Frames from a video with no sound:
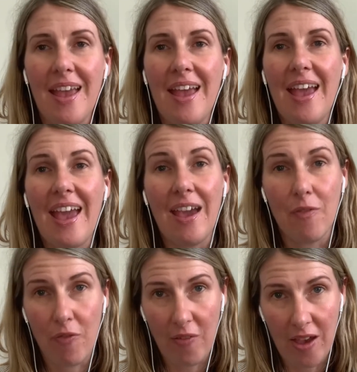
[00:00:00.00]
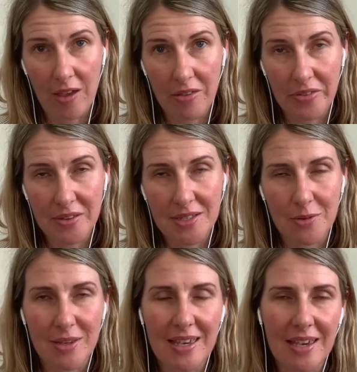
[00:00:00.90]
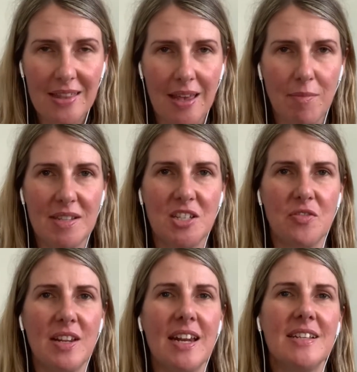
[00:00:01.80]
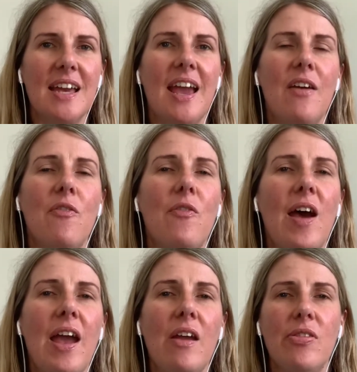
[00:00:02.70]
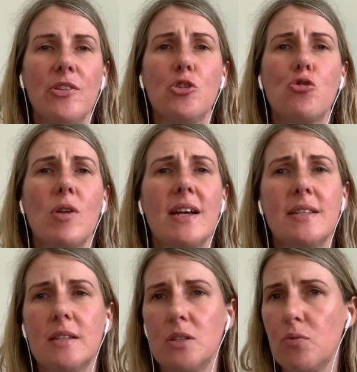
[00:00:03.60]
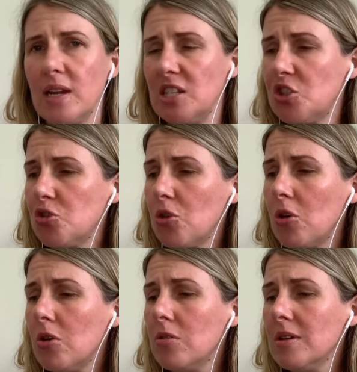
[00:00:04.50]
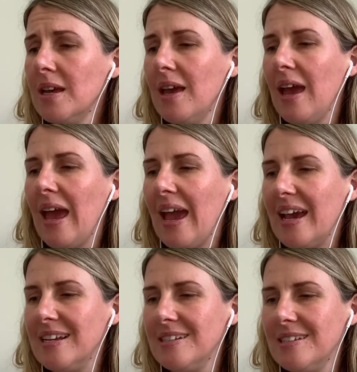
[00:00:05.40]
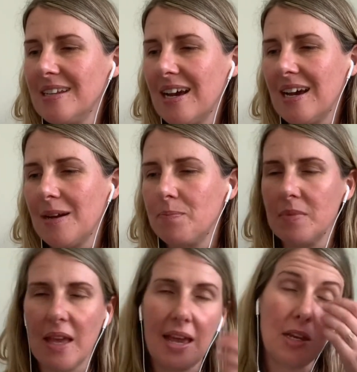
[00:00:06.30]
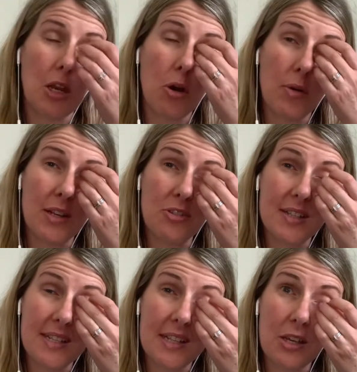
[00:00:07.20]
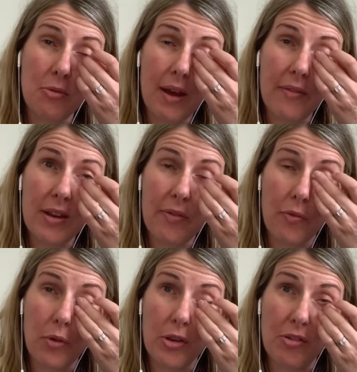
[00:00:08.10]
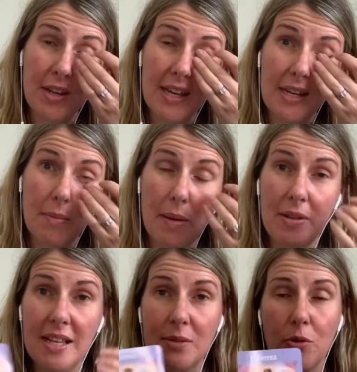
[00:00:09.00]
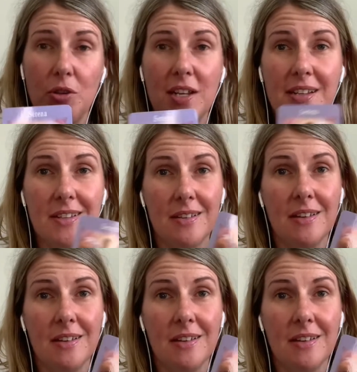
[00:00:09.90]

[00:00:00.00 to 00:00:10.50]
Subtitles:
Have faith. So again, that message of needing to have faith and trust is really strong, and knowing, trusting that you'll have enough of what you need, and maybe that's what you need to.